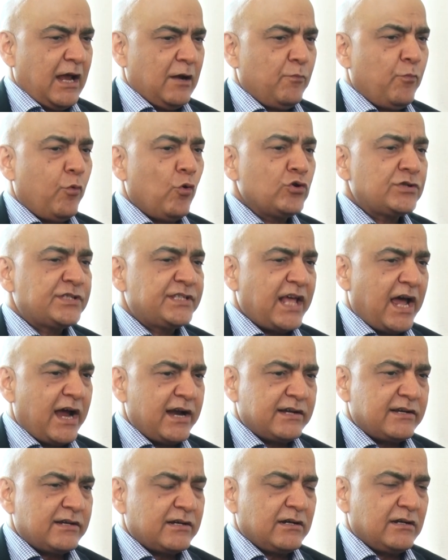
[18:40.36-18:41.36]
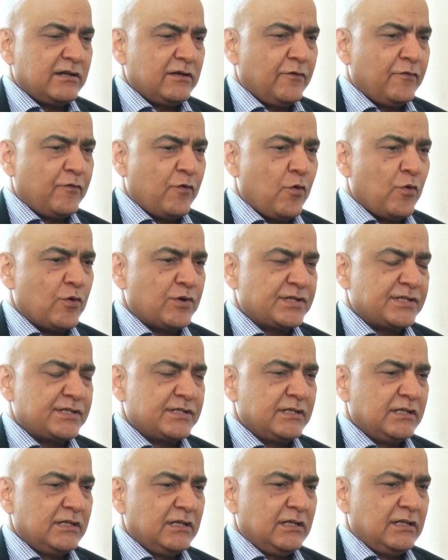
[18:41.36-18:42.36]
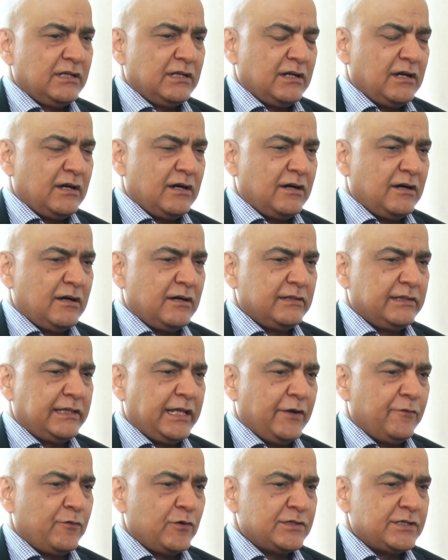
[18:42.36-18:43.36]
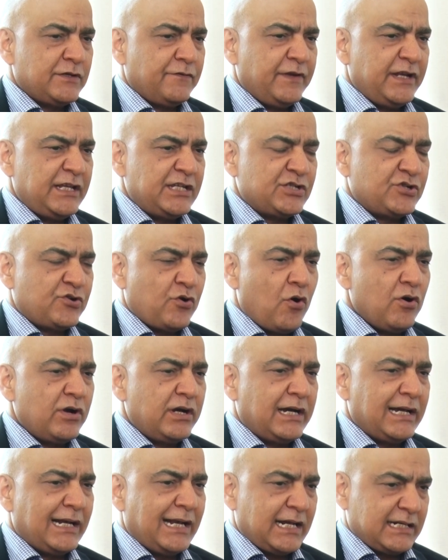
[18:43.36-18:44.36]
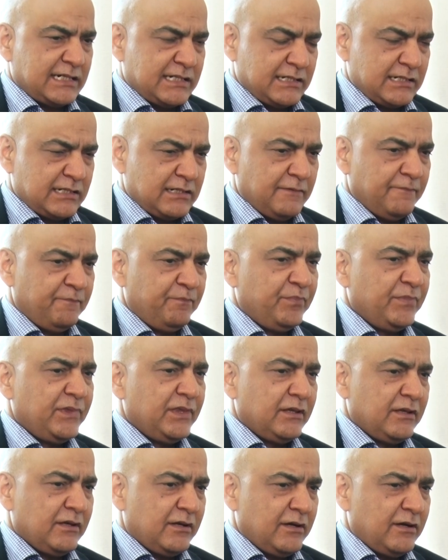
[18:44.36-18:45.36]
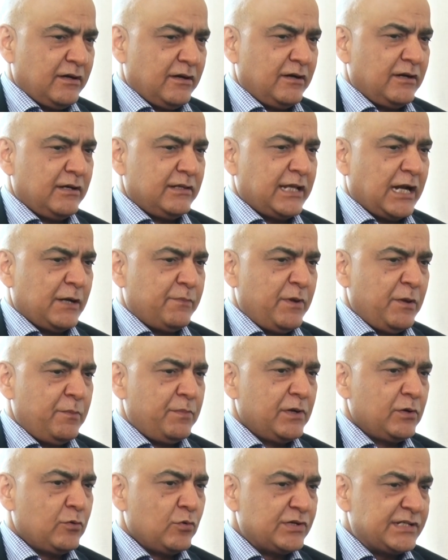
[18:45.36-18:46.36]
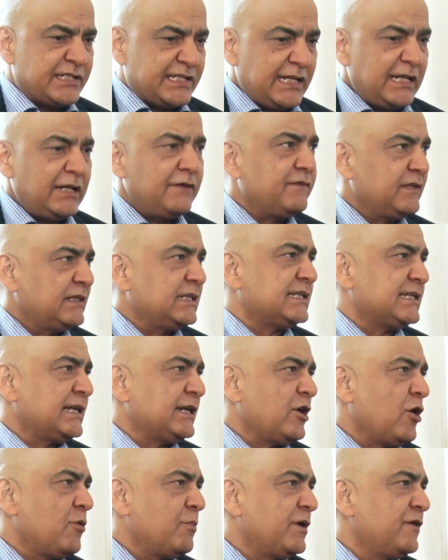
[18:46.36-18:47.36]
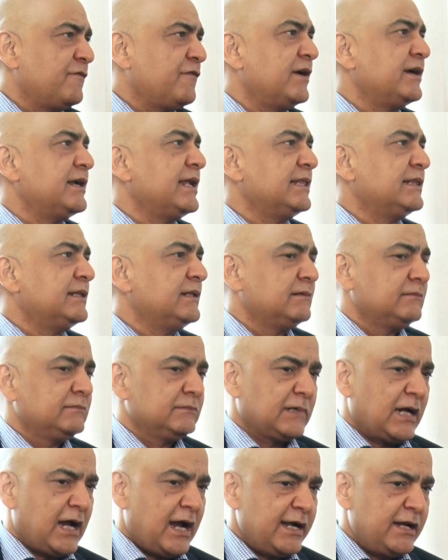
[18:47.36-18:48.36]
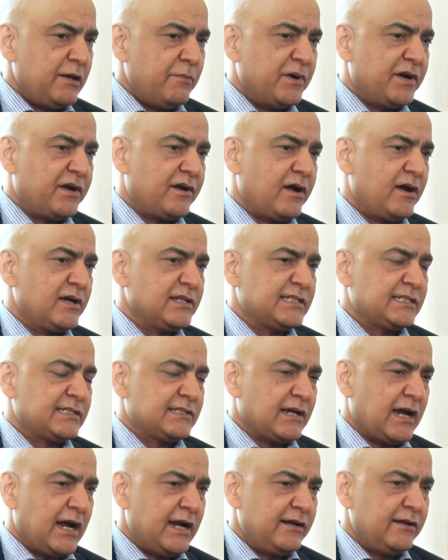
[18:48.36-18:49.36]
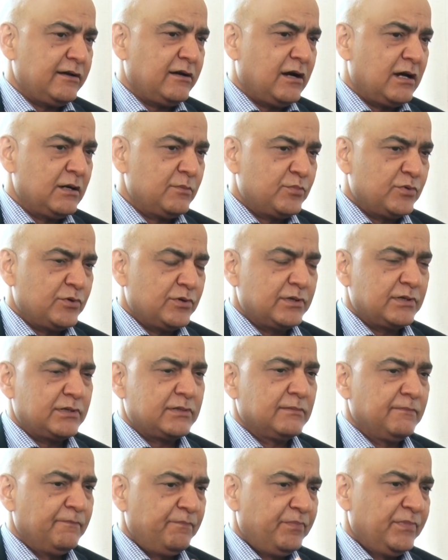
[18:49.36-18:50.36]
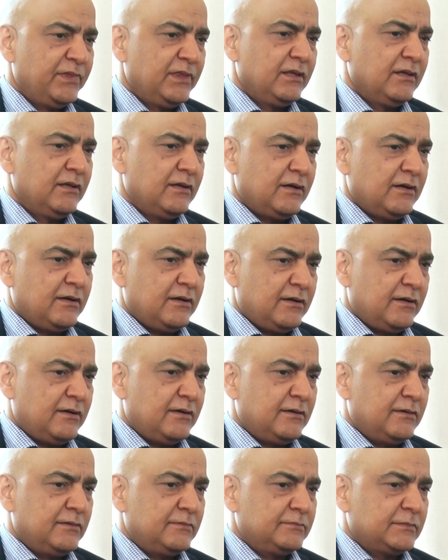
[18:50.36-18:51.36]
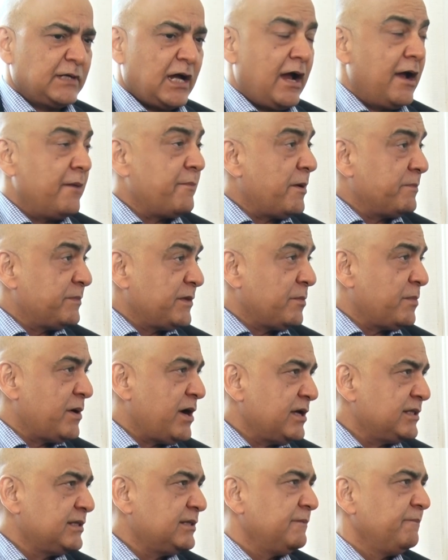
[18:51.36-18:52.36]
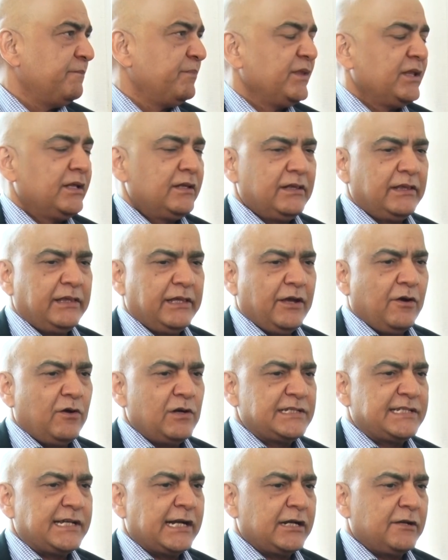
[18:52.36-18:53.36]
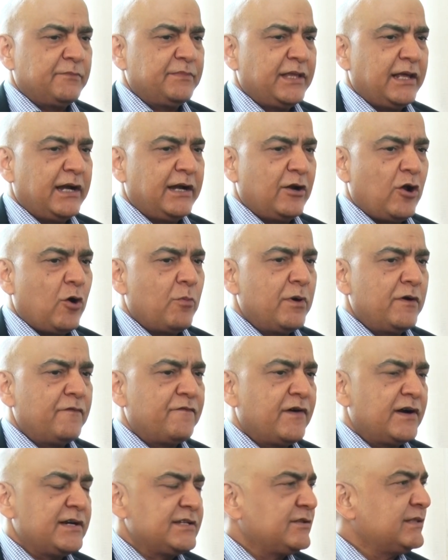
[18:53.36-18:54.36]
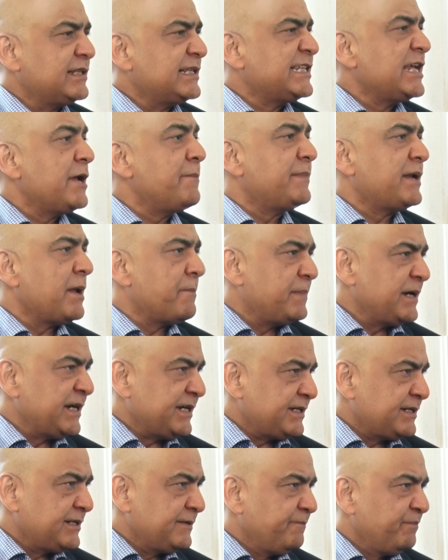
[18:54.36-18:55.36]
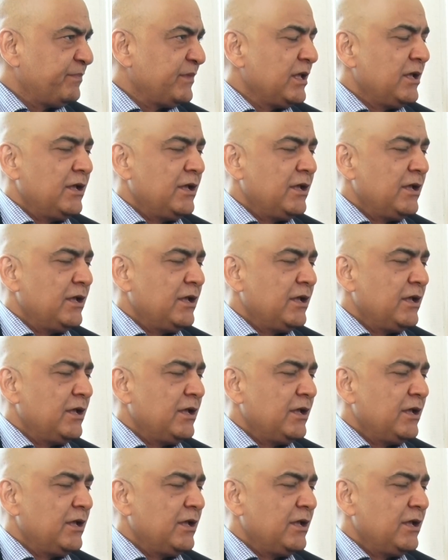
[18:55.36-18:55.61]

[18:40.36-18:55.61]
And post that, of course, there was a very strong connect that people could see with this endowment fund, and IIT Madras, IIT Kanpur, IIM Ahmedabad, they all set up their endowment funds on the same template.